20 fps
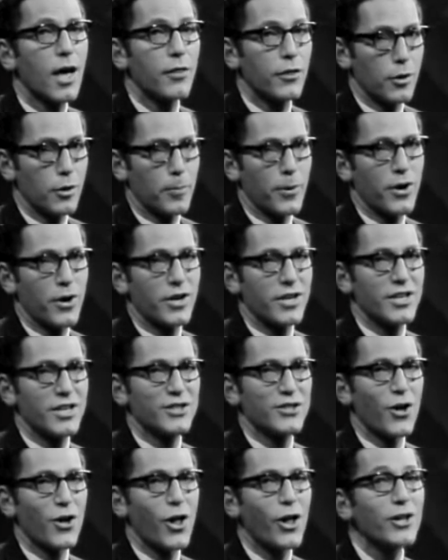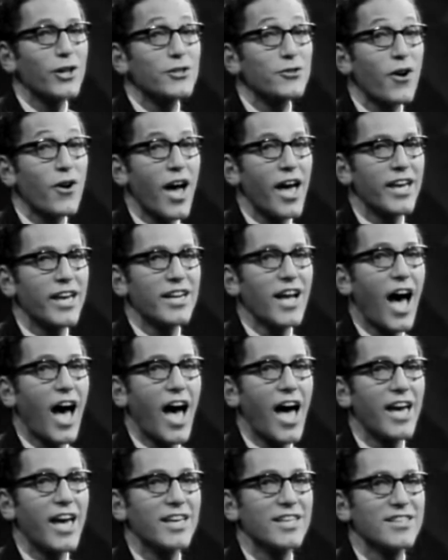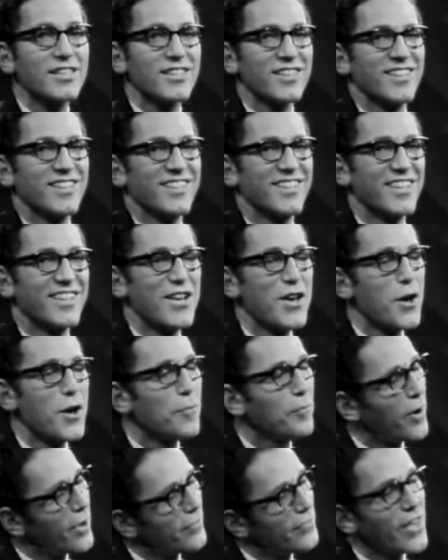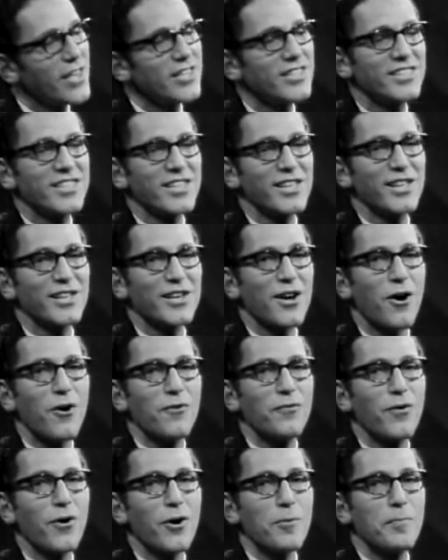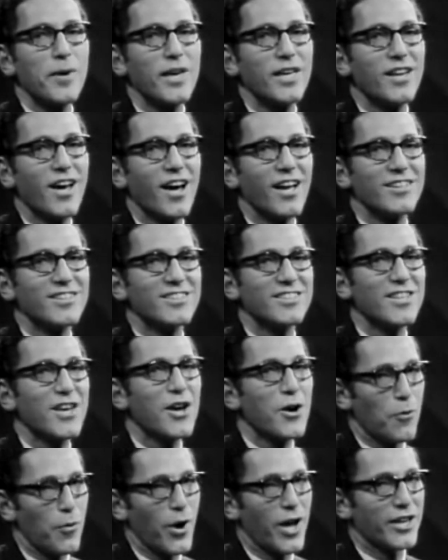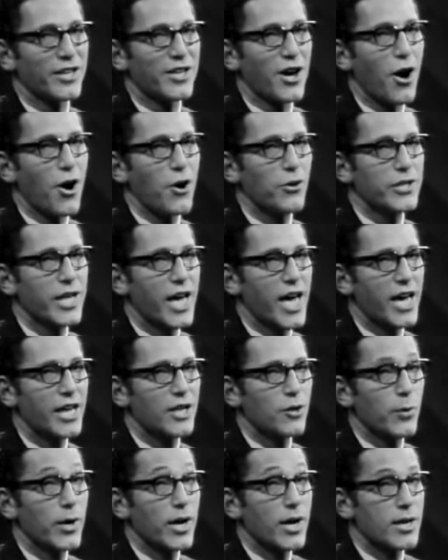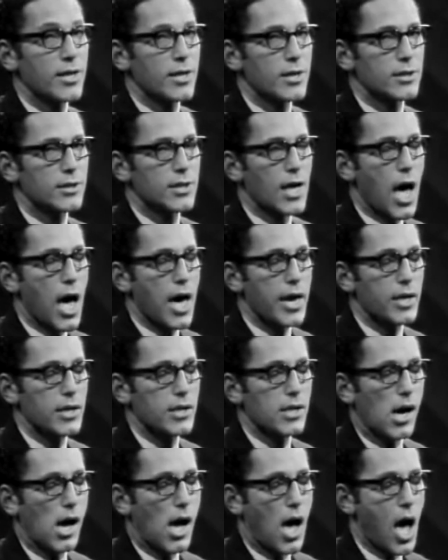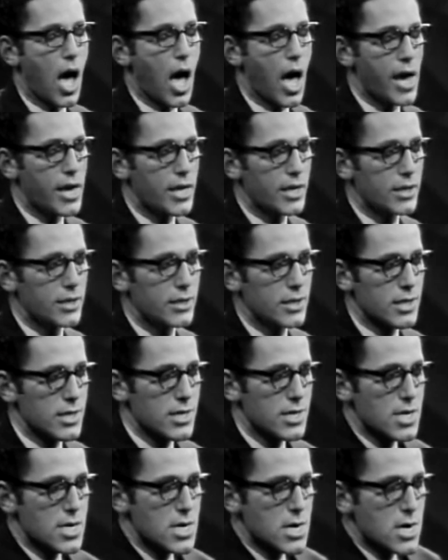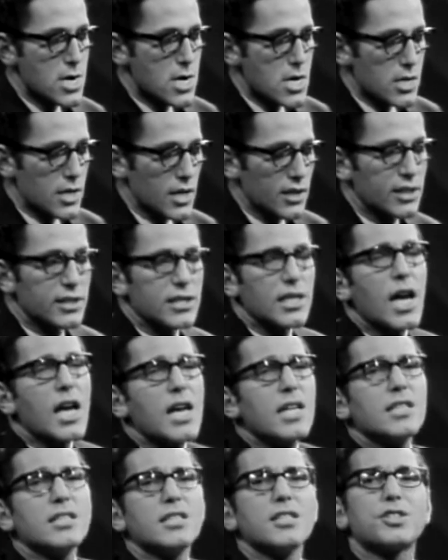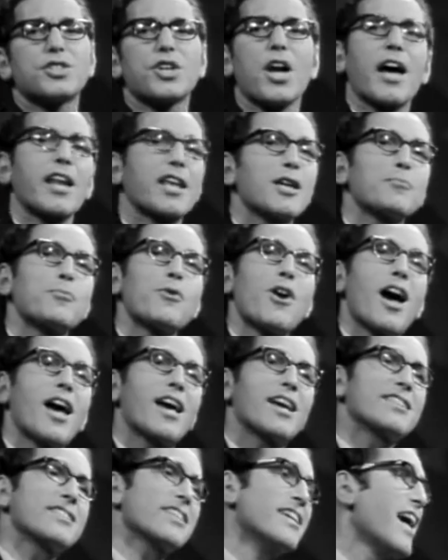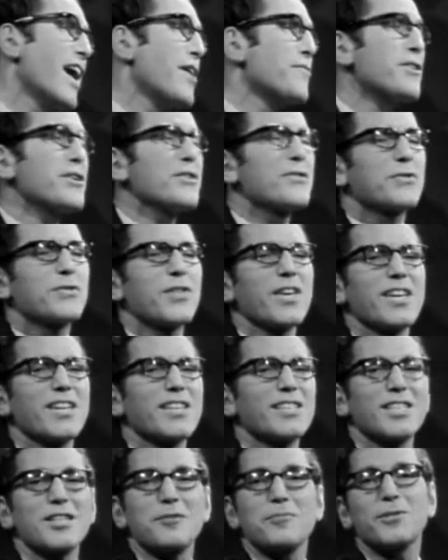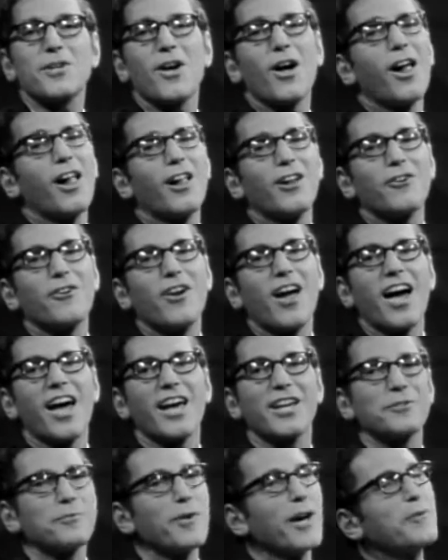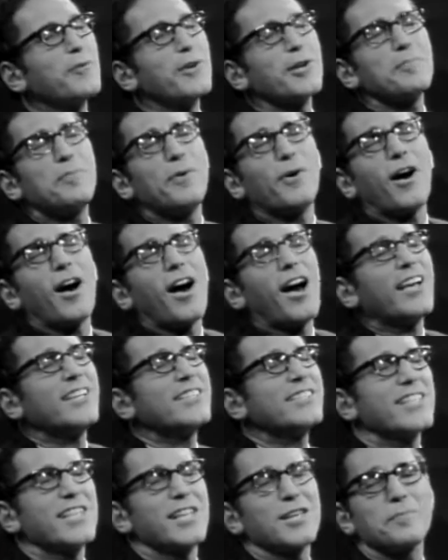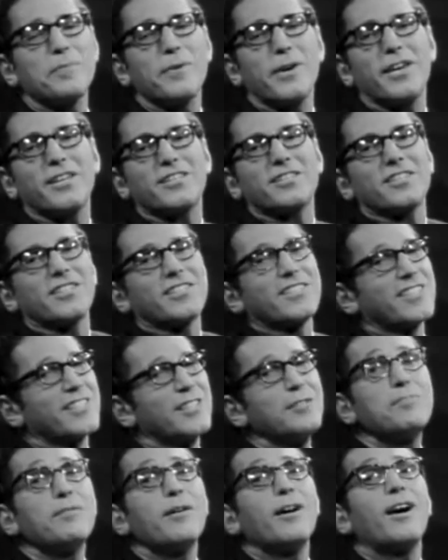the birdies all try and hide, but they still go for peanuts when coated with a cyanide. The sun's shining bright, everything seems all right when we're poisoning pigeons in the